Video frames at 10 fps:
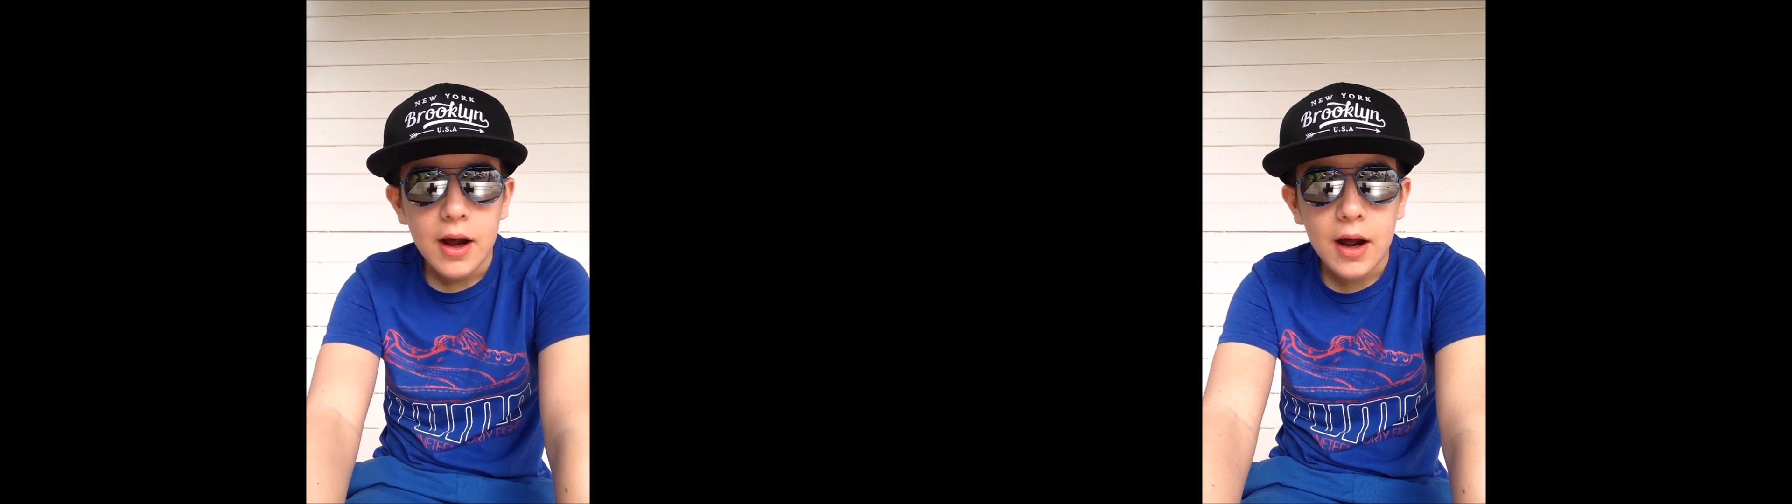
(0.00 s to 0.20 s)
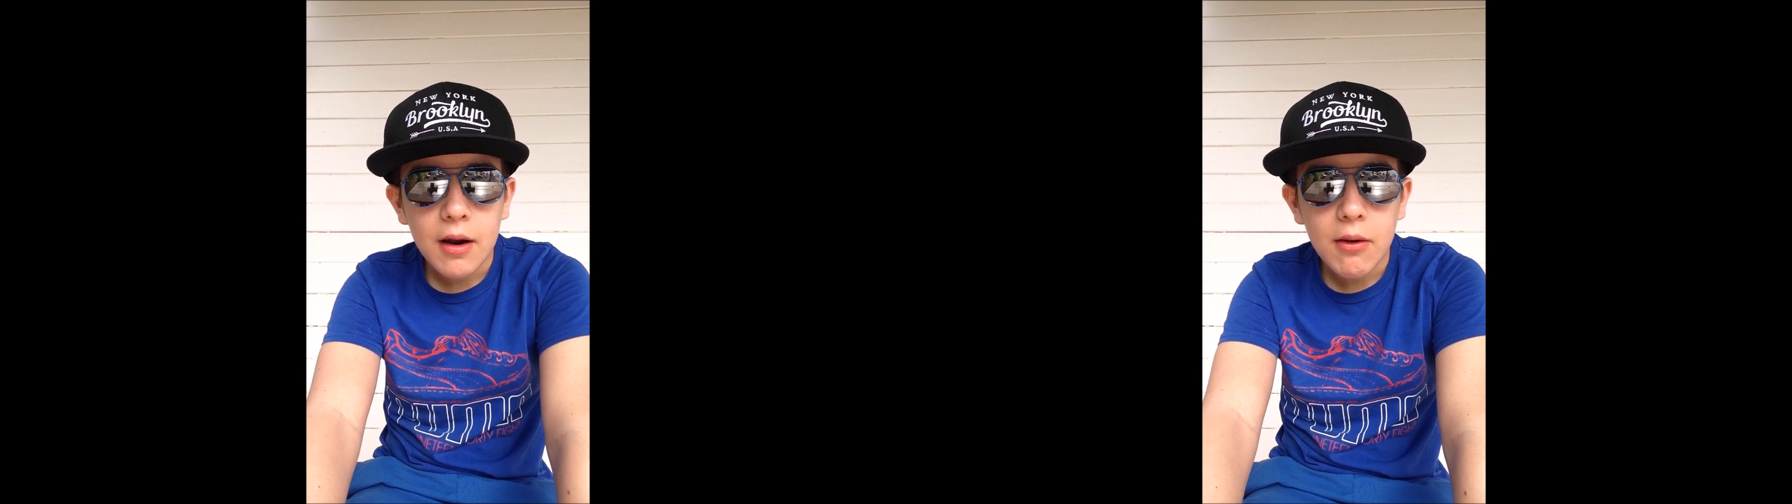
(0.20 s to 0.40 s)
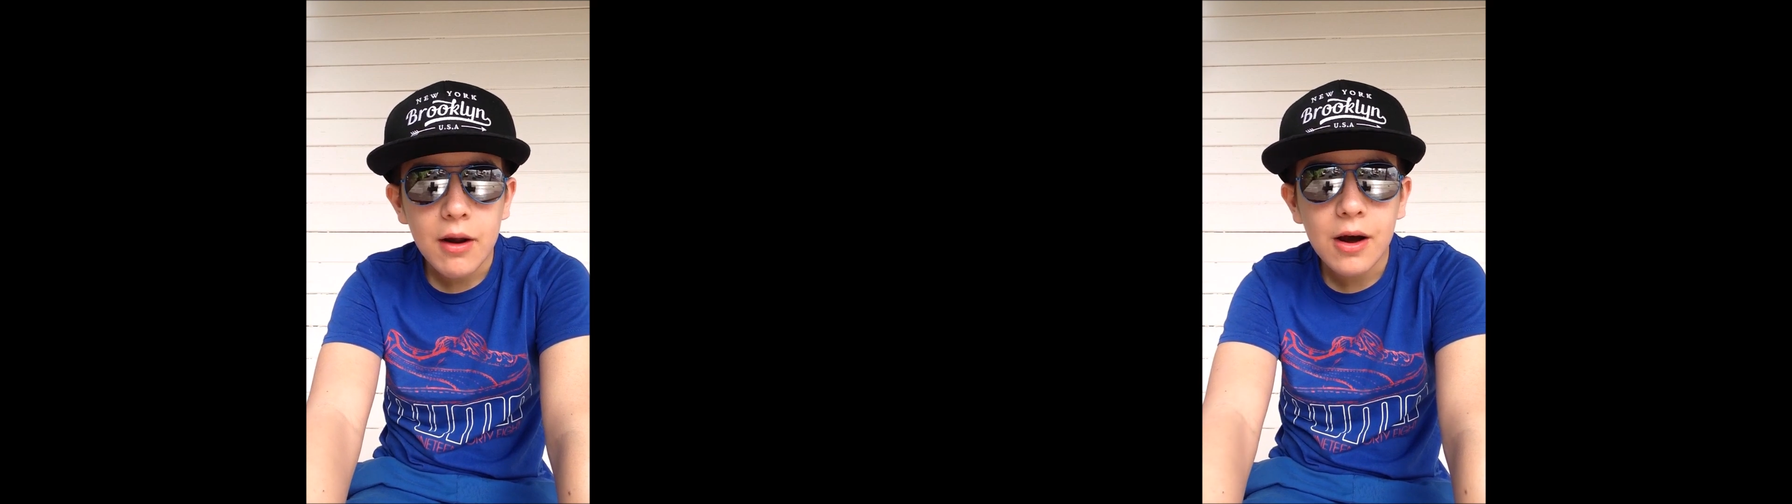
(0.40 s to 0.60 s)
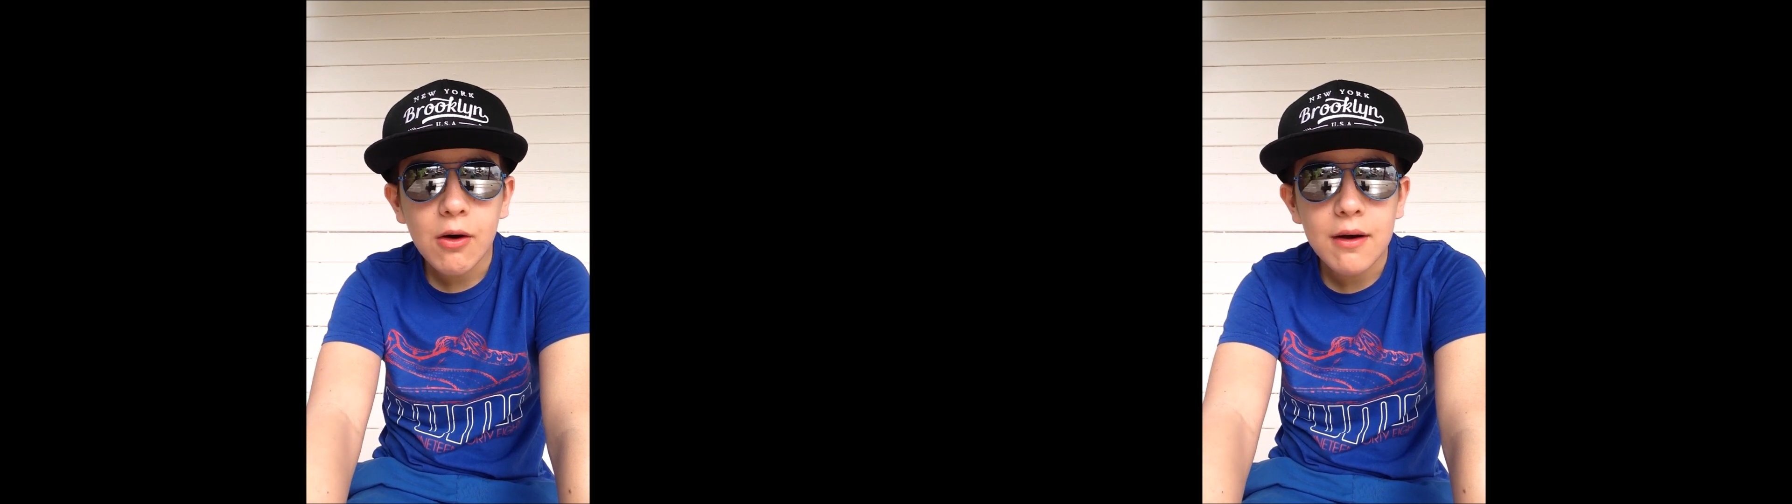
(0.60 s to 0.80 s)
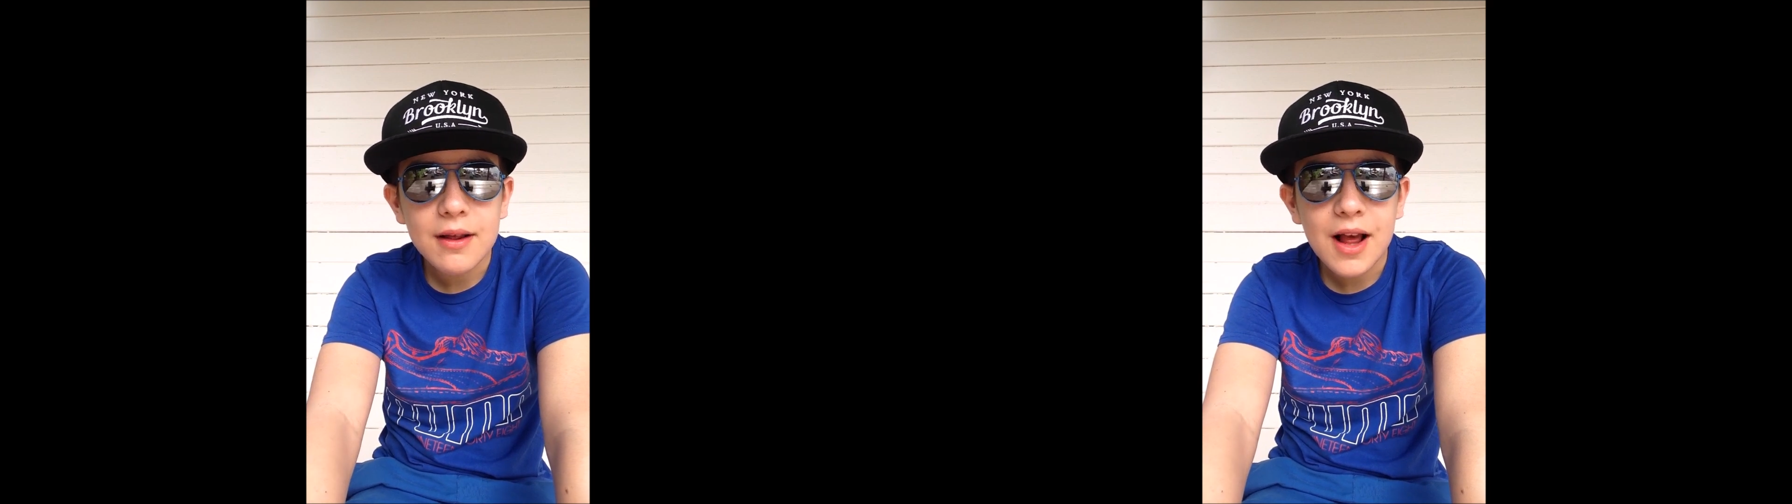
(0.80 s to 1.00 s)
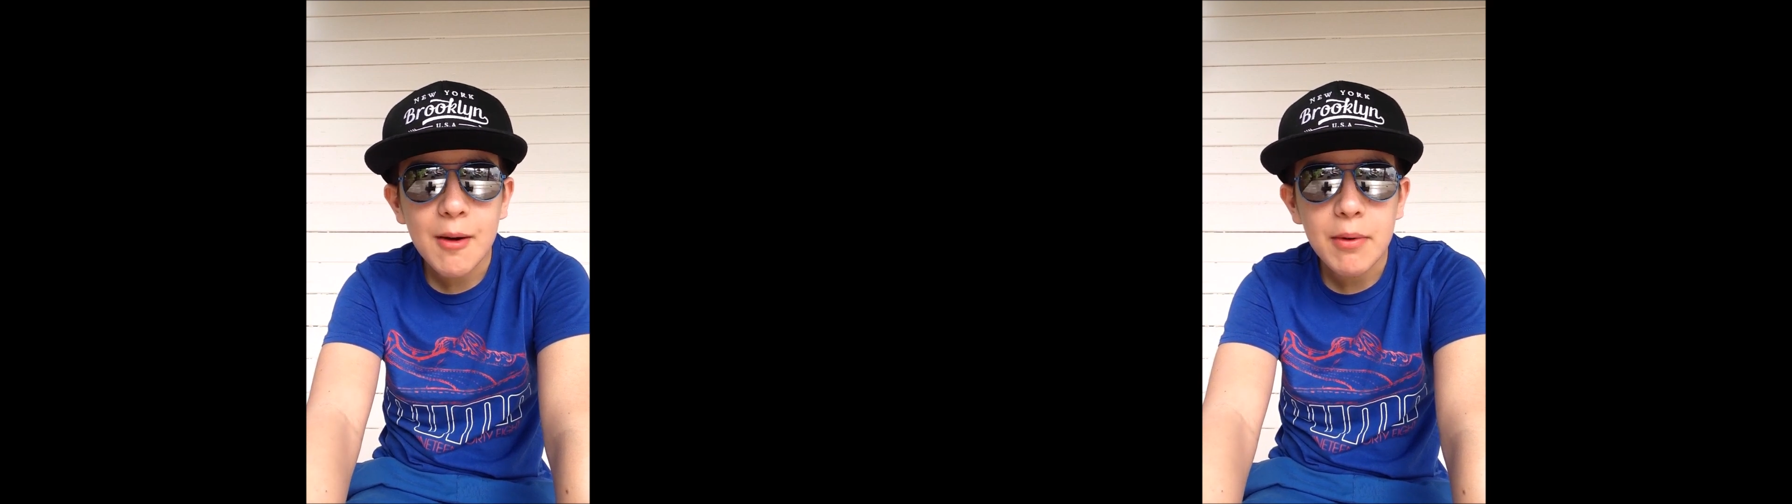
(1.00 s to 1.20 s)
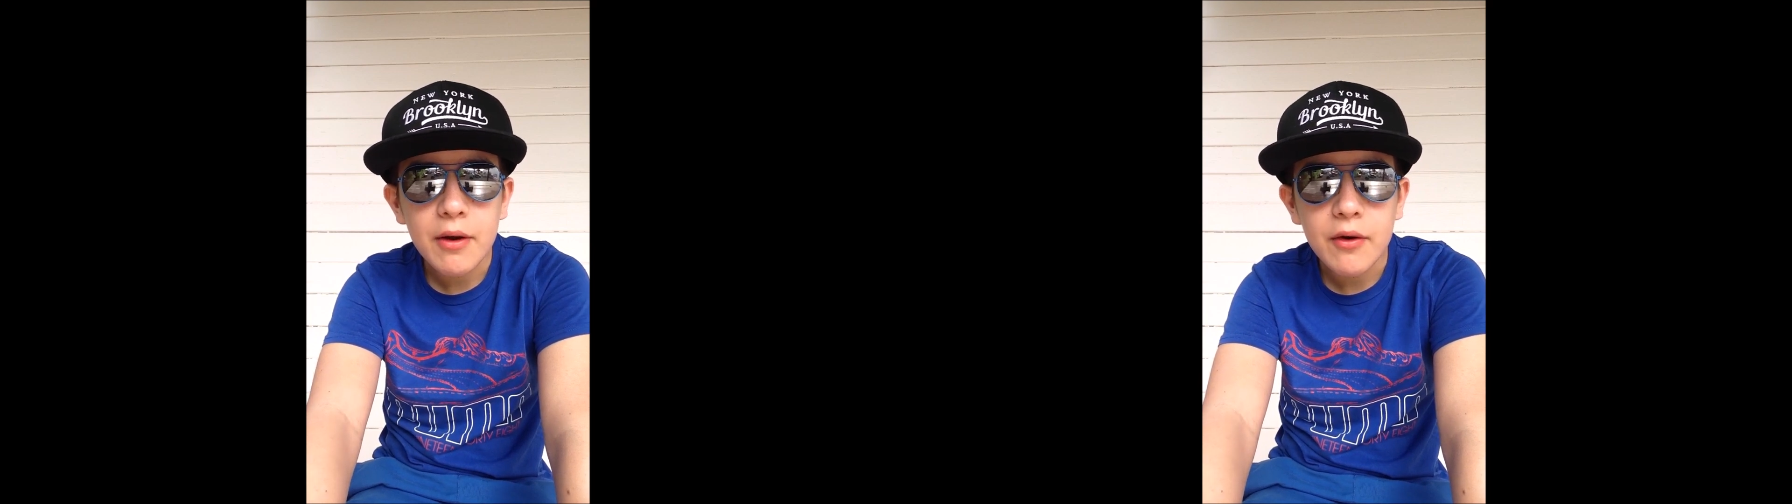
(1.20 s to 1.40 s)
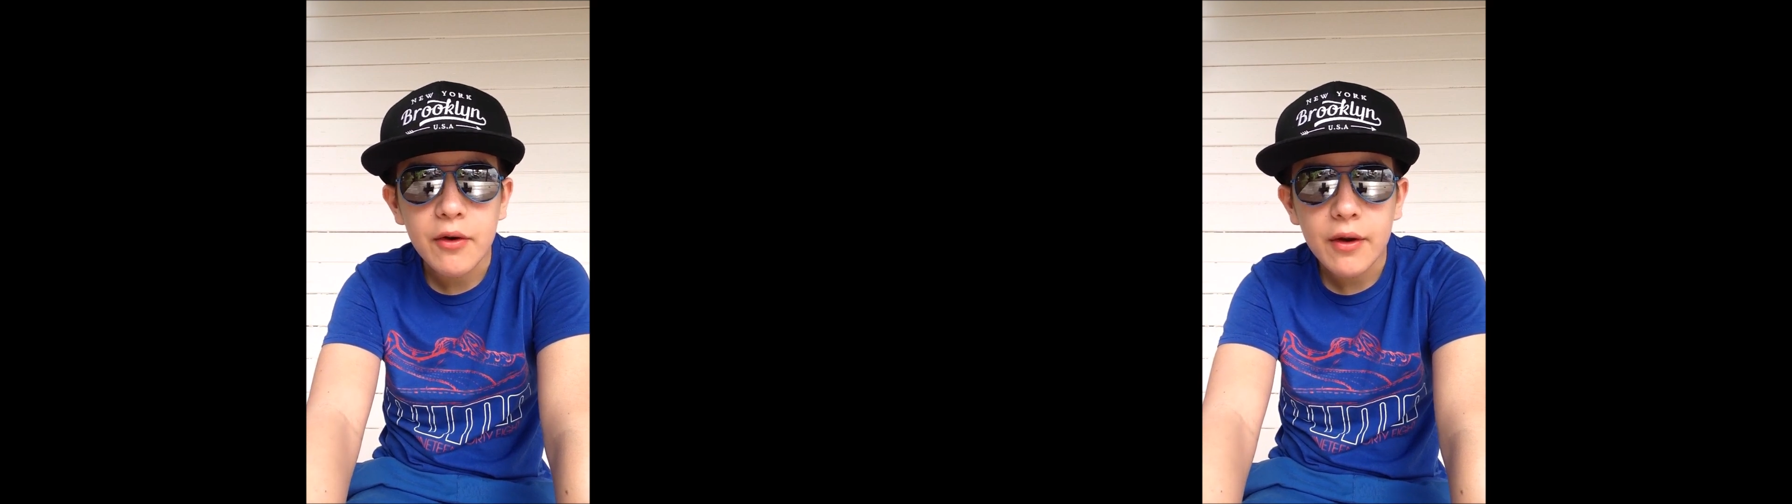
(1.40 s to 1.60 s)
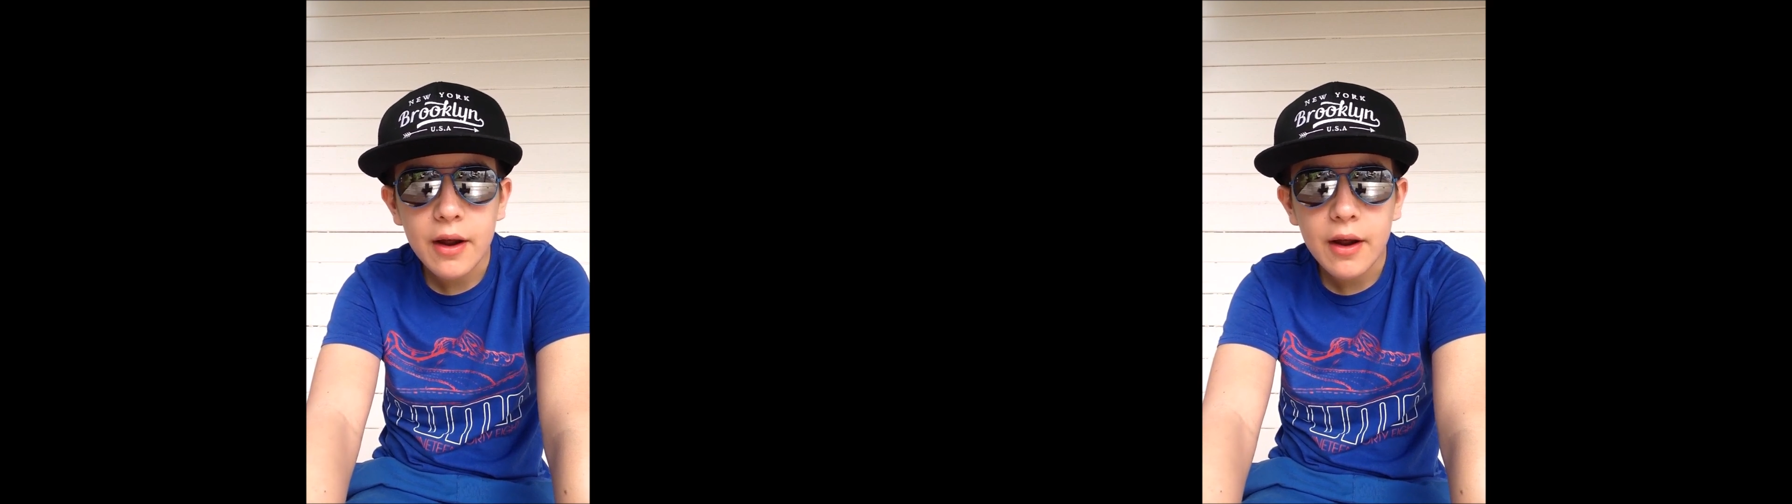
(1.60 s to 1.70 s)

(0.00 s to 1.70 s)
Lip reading: A lot has happened.